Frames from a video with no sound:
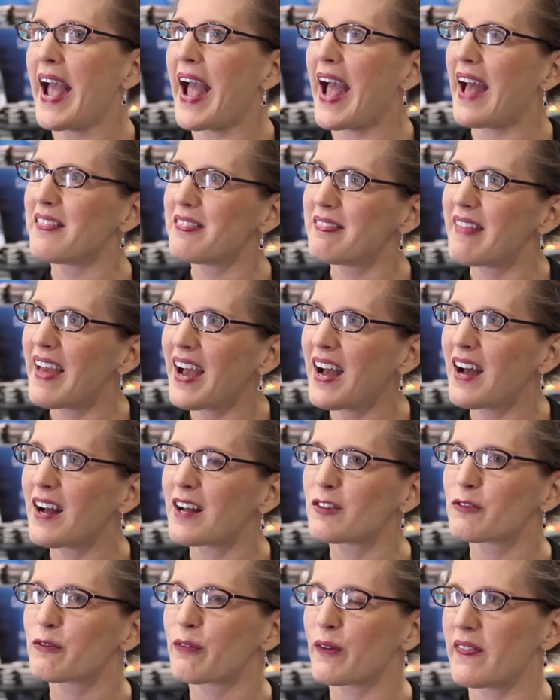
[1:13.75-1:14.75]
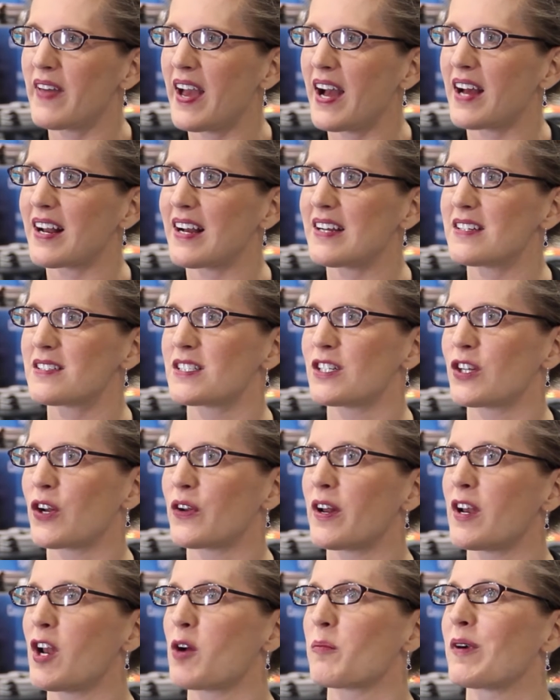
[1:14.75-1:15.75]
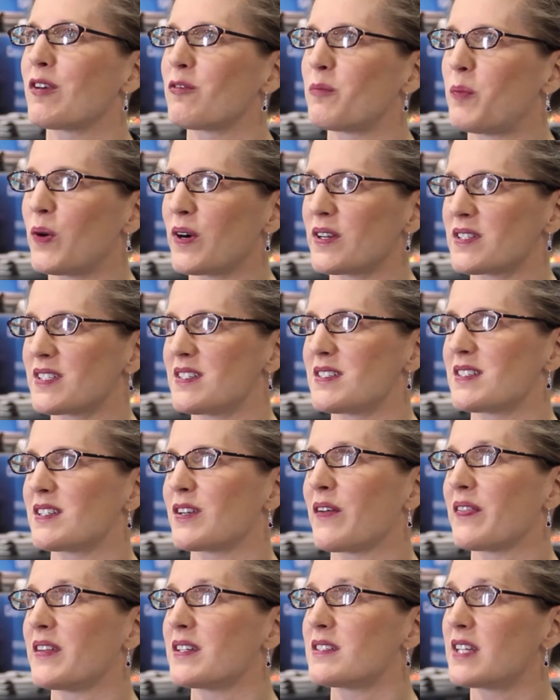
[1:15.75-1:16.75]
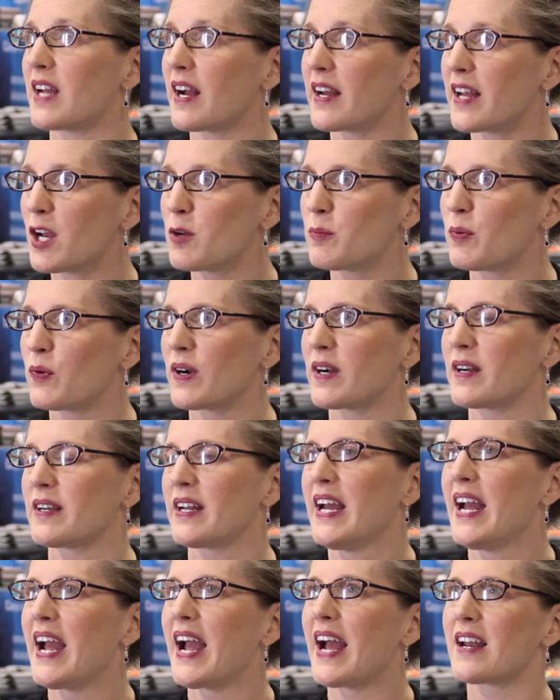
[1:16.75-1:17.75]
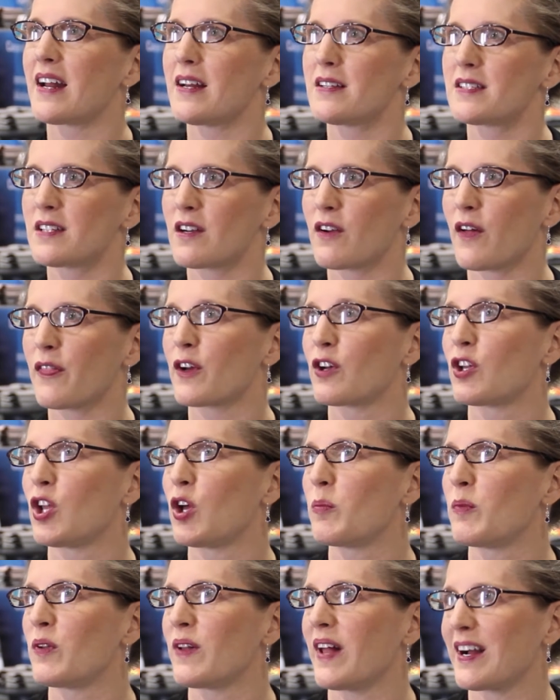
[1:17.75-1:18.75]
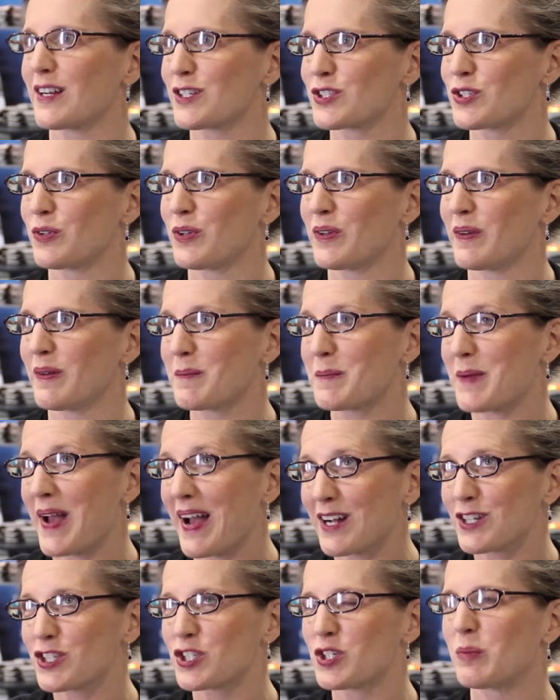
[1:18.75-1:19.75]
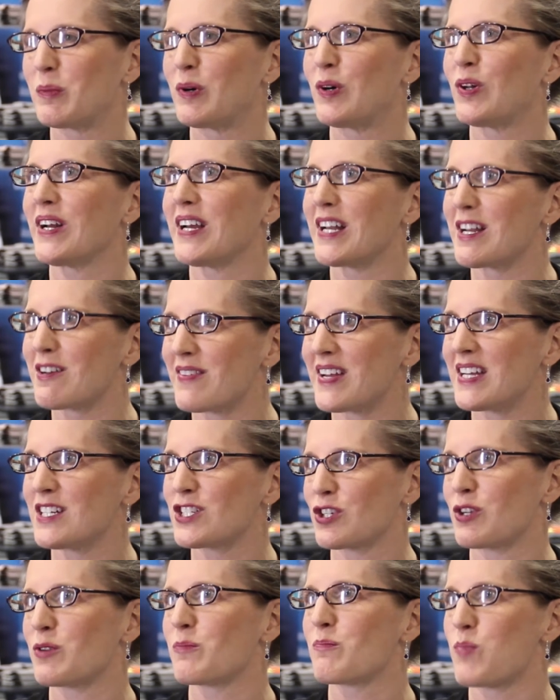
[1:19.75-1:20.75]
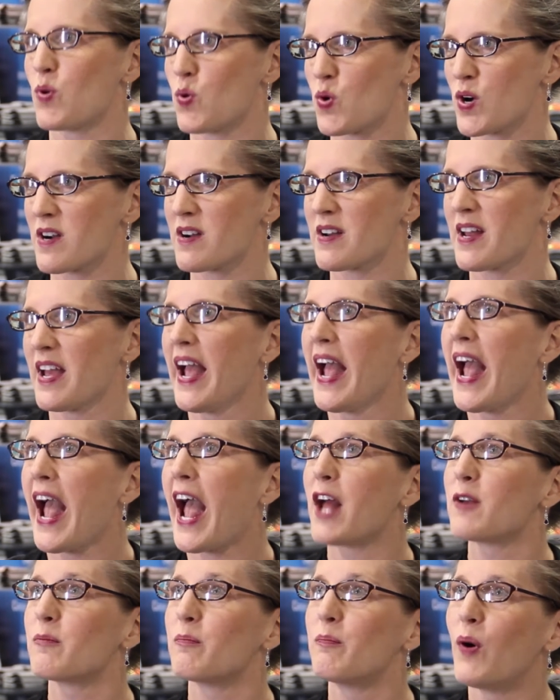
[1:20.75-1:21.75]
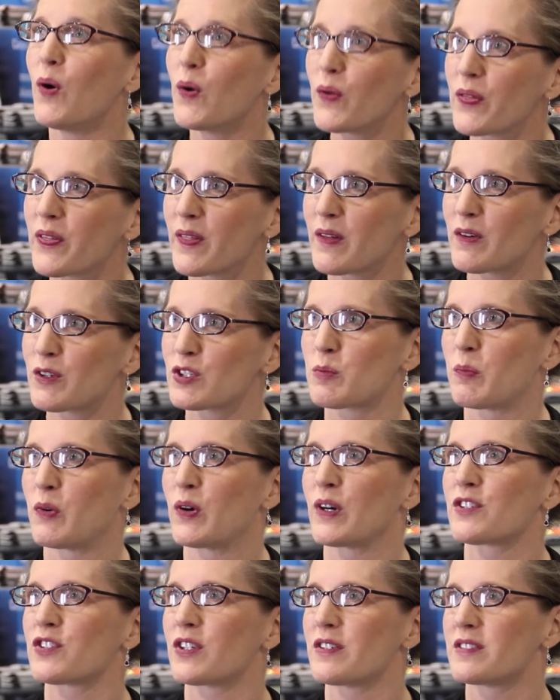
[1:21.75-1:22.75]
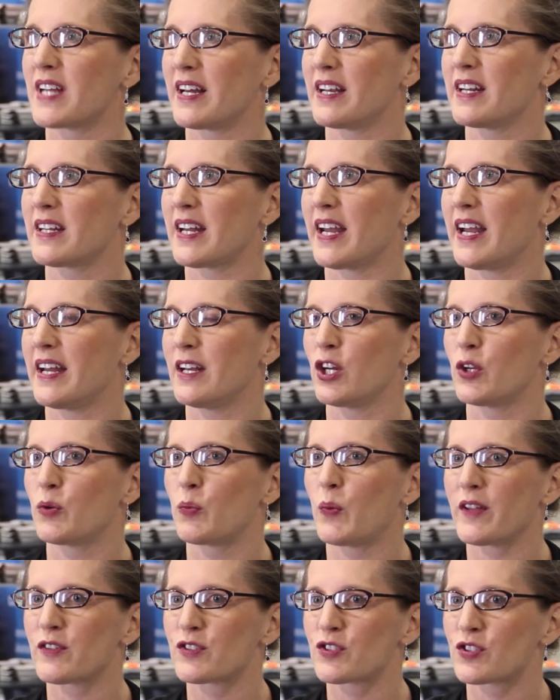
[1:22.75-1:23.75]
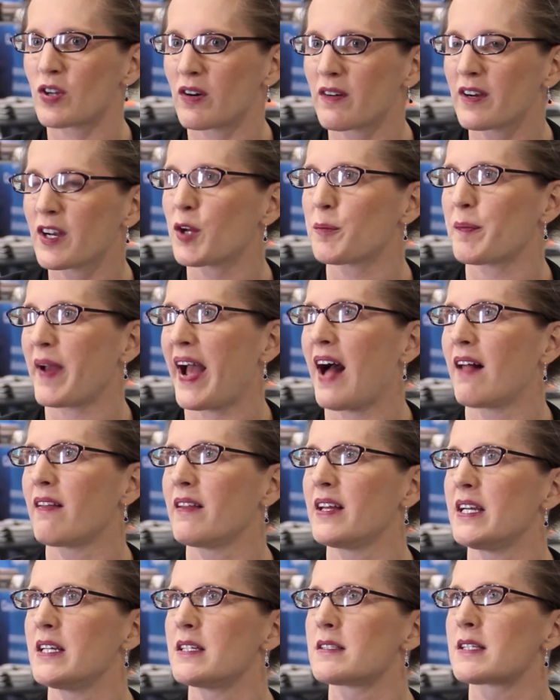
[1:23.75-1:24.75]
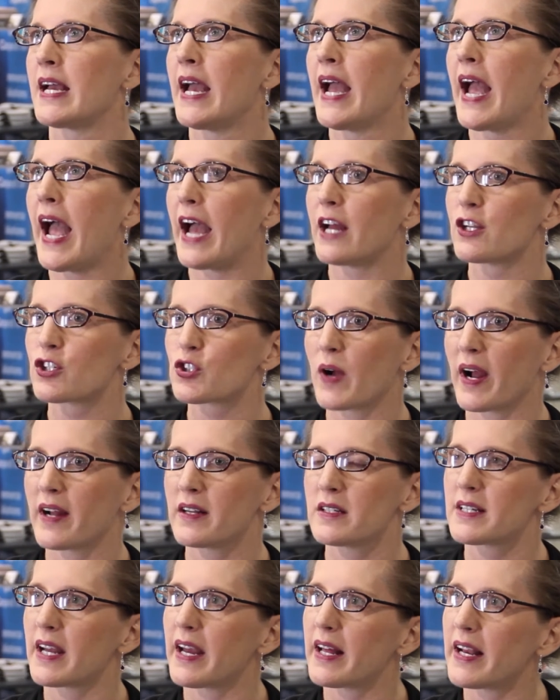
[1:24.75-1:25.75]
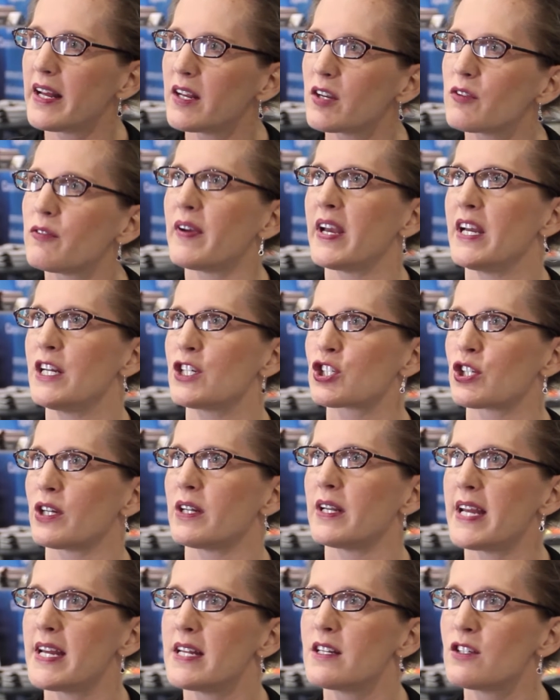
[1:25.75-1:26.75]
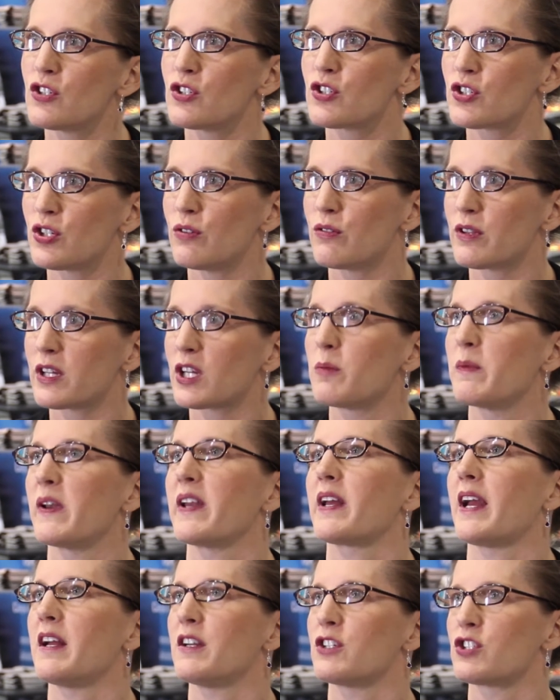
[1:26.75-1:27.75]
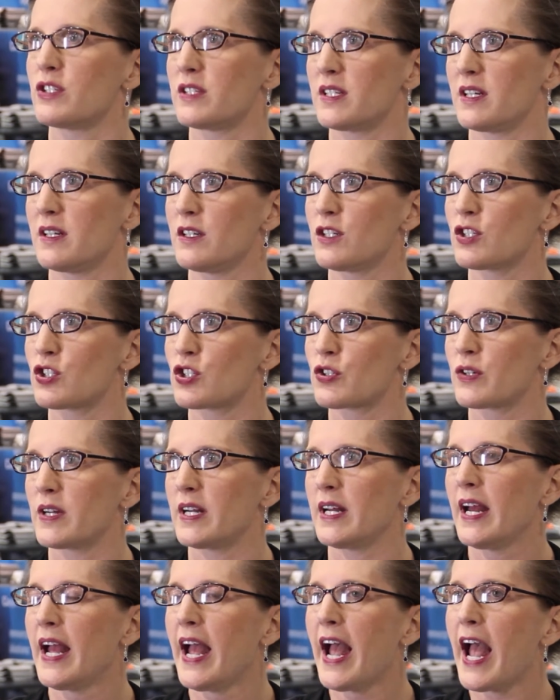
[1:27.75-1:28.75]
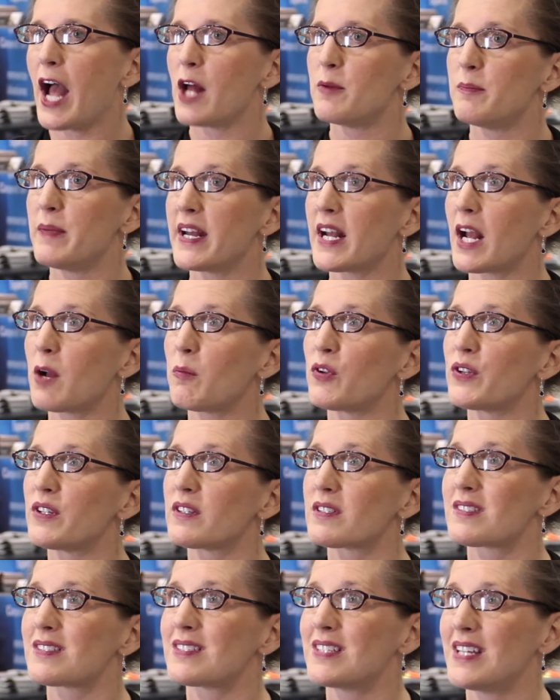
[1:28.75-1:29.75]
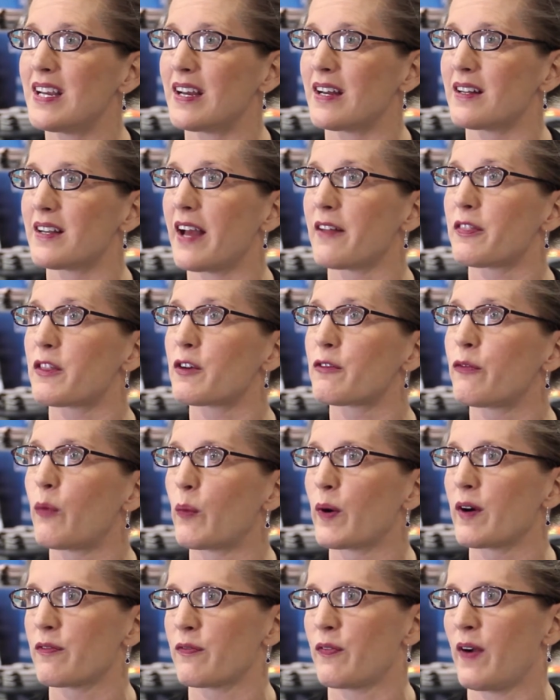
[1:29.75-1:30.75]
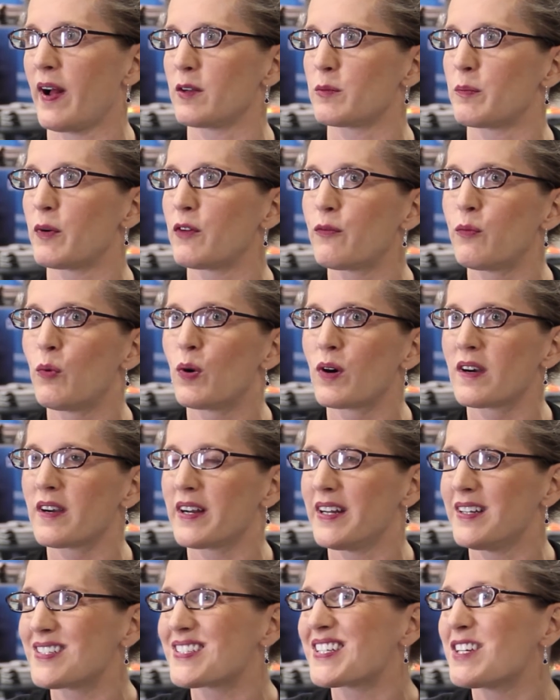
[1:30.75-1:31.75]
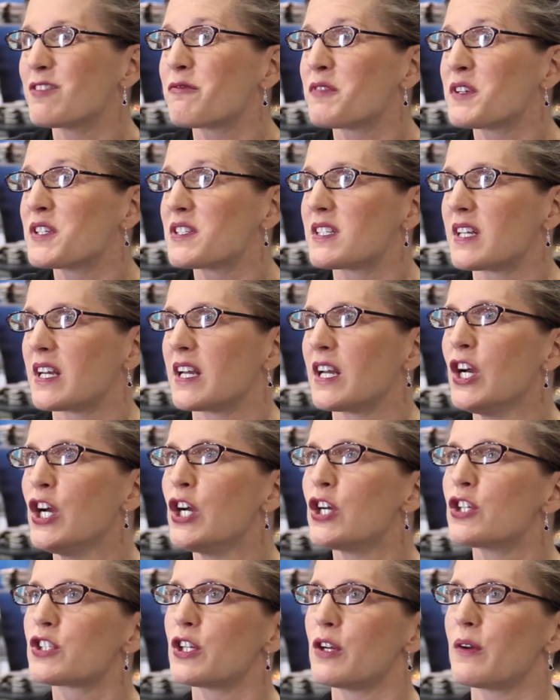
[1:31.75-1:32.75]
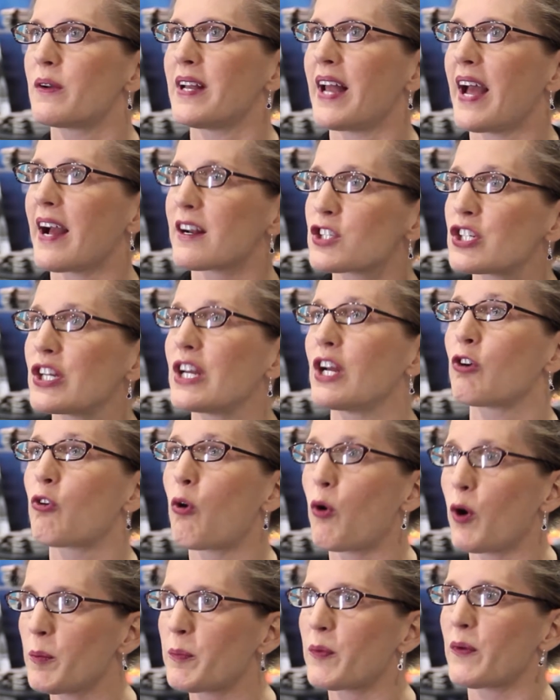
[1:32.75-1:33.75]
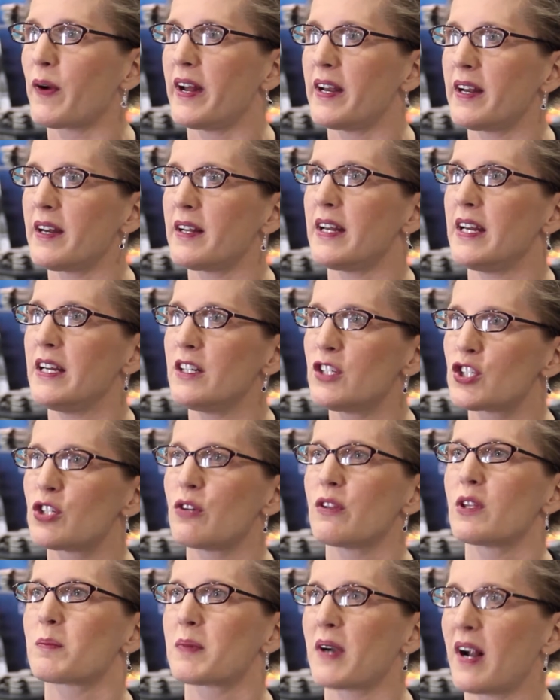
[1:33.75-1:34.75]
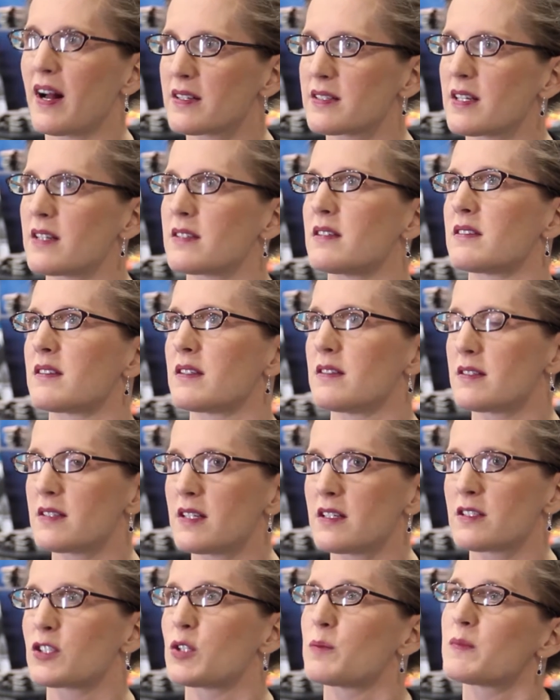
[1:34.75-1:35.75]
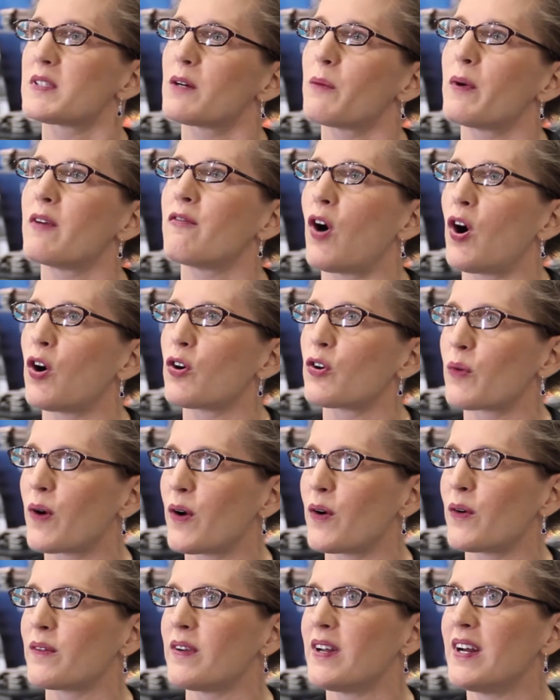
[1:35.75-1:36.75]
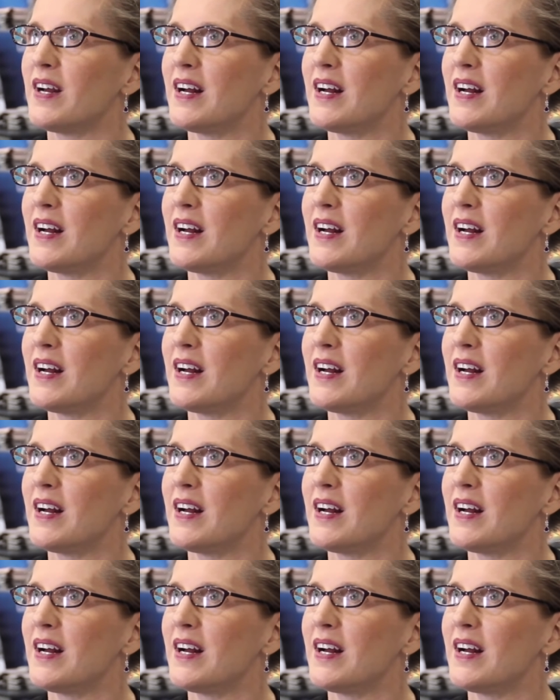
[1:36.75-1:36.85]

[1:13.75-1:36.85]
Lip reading: And for that, I sit on a number of boards. I sit on the TIA board, and I sit on the Global Actionable Innovation Board. And both of those boards are dedicated with startup alleys and trying to get innovation into the communications industry and being able to see it at the forefront before in its infancy, so you can actually incorporate it into the processes and systems that we've all grown,